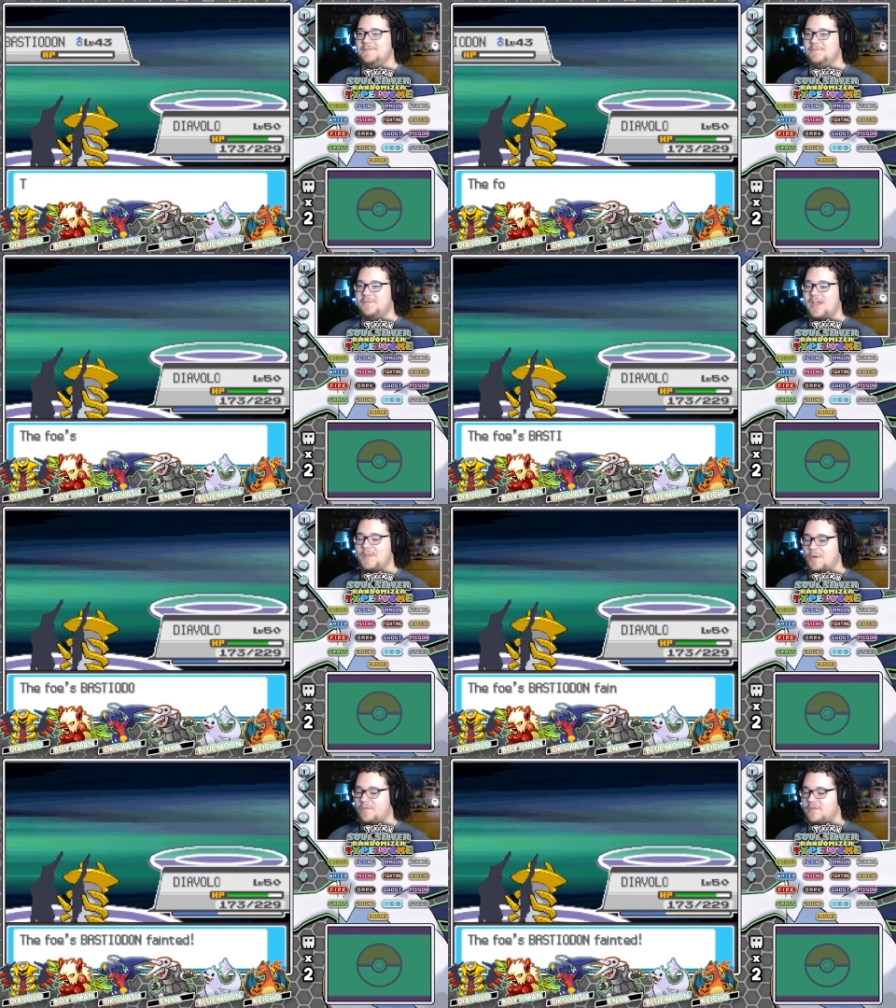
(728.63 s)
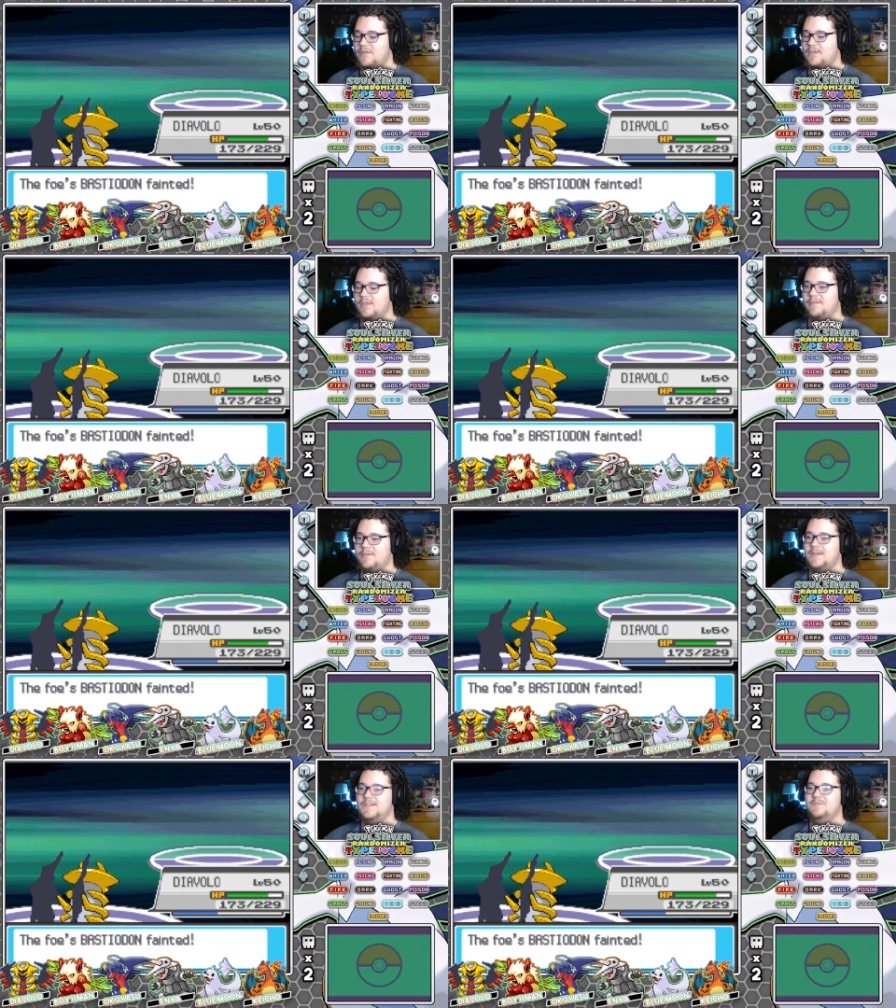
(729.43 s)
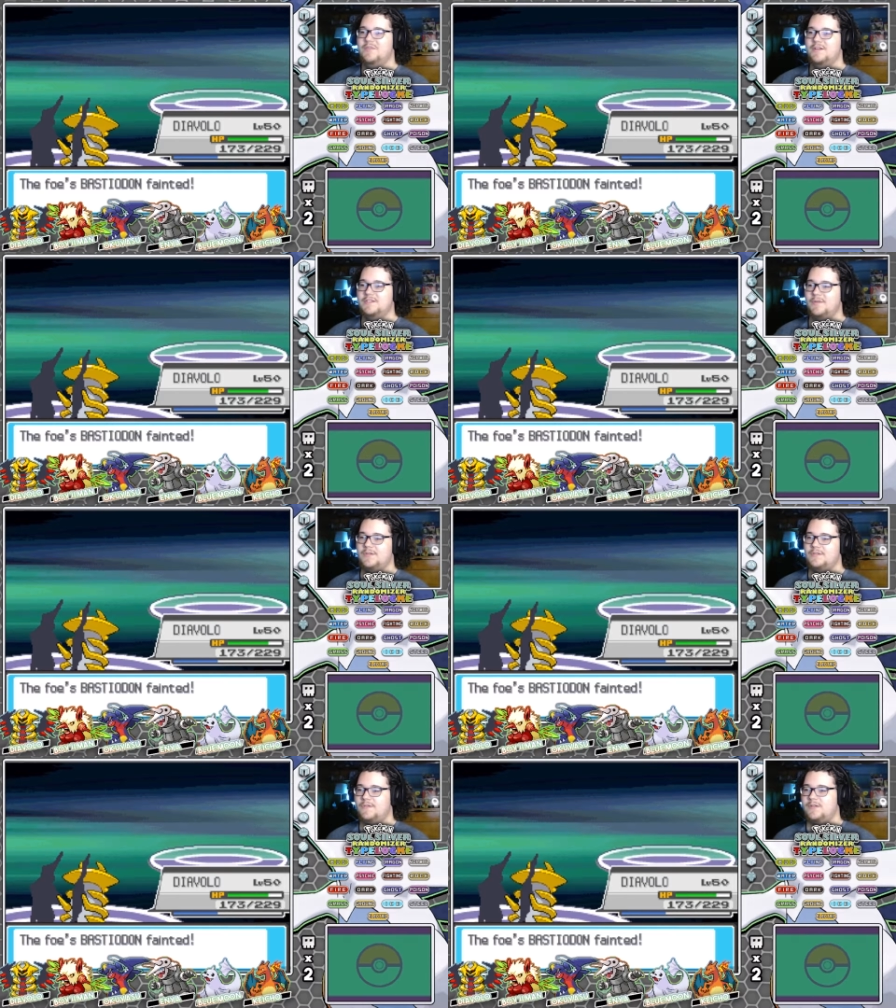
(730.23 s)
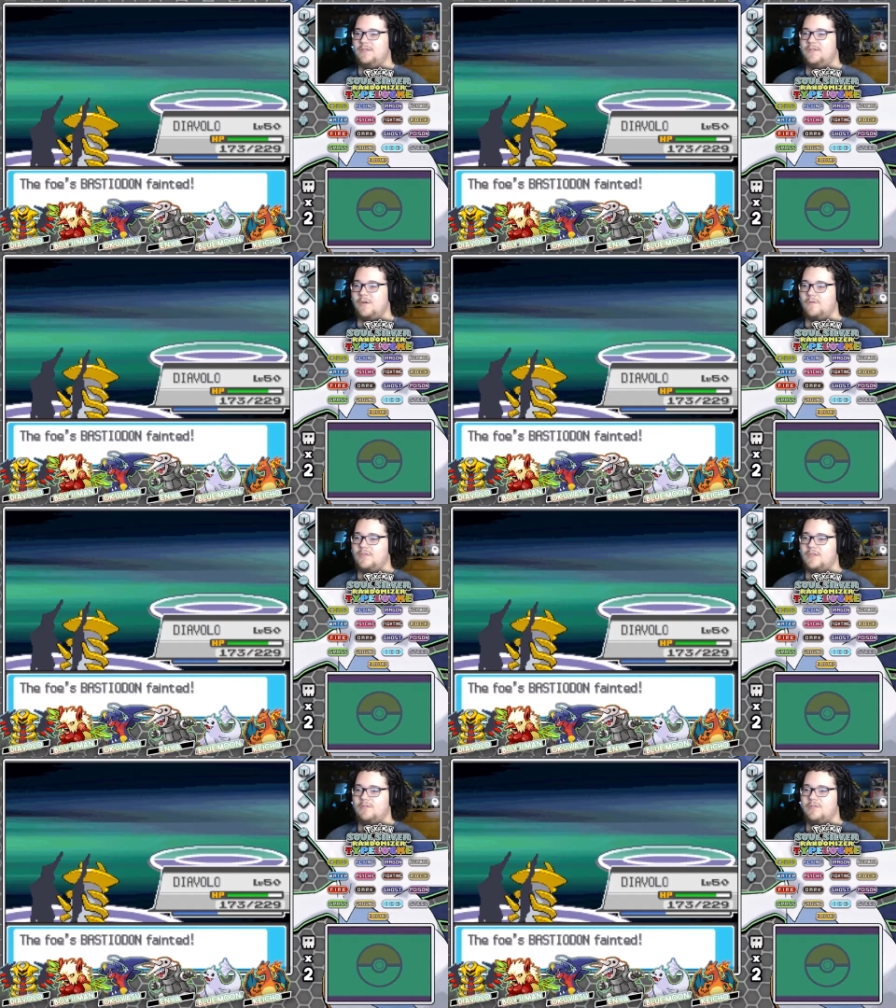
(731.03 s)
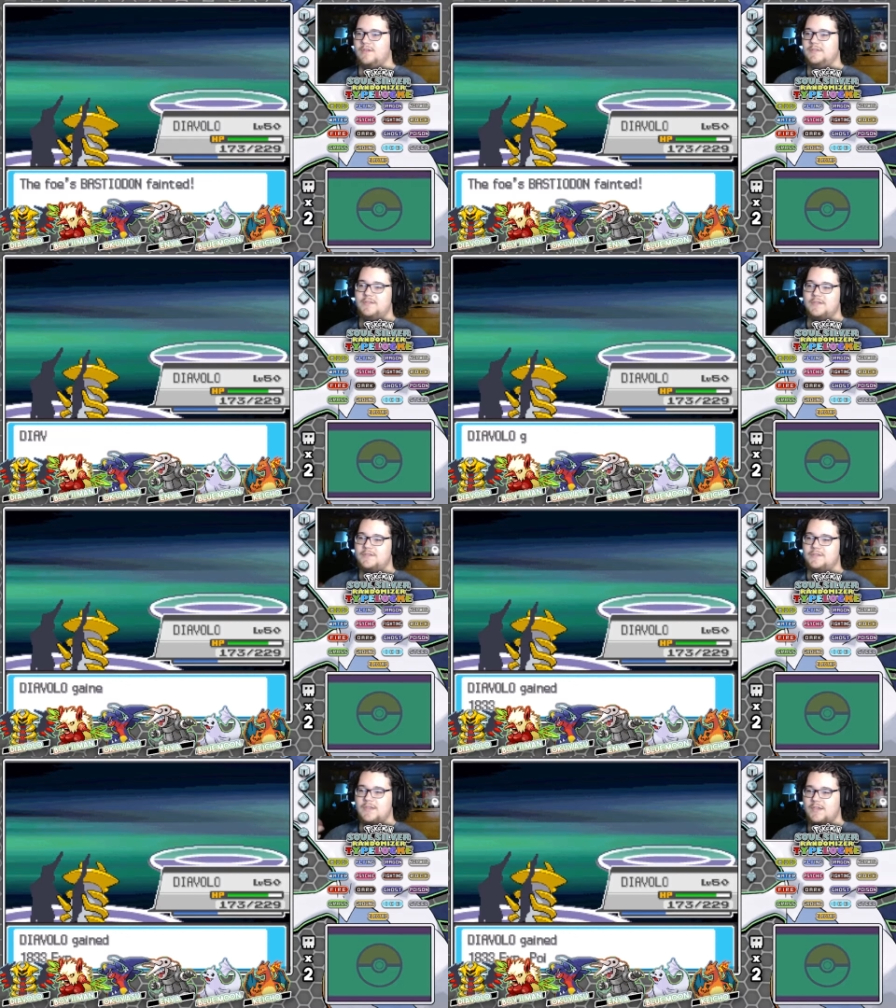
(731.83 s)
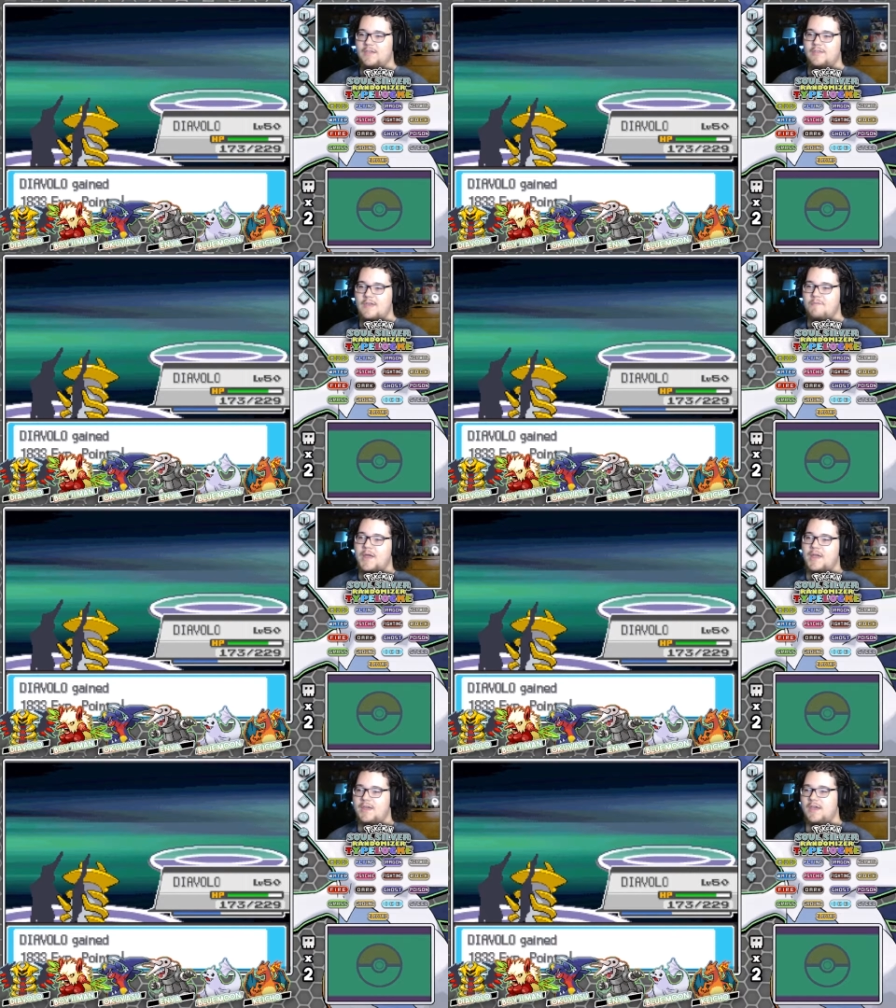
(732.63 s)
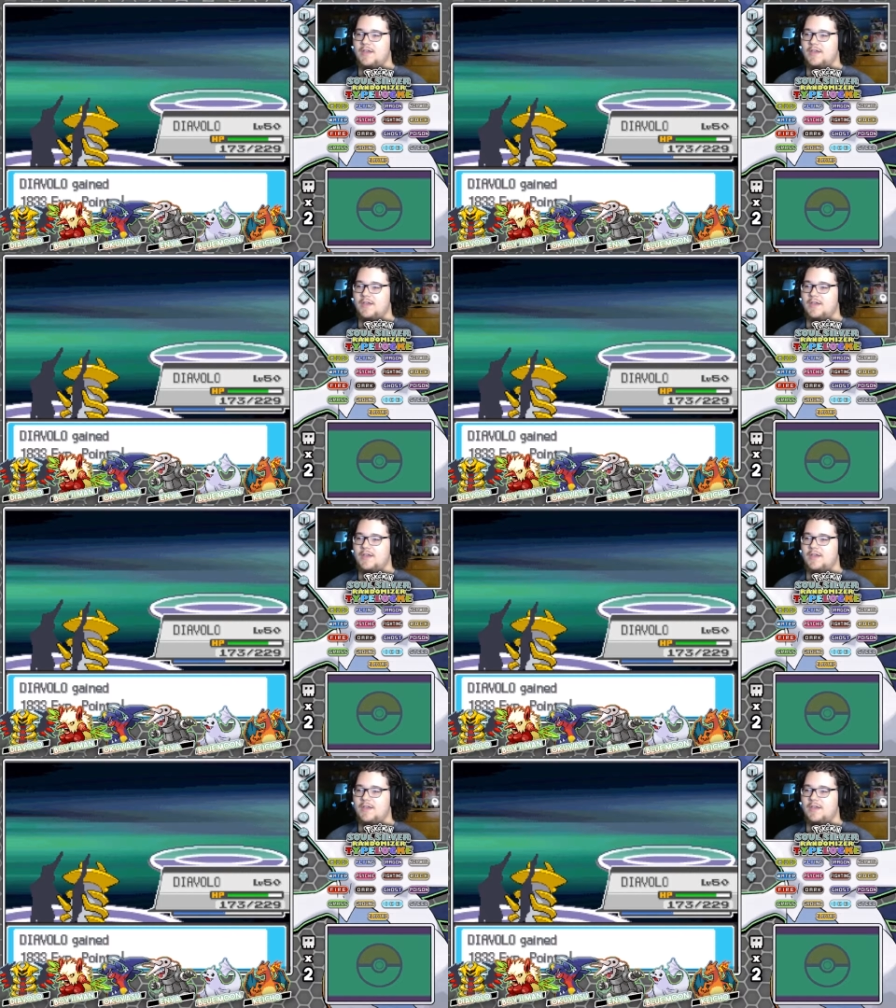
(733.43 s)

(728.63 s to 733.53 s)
I'm overthinking things, but it's always fun to overthink things, because then my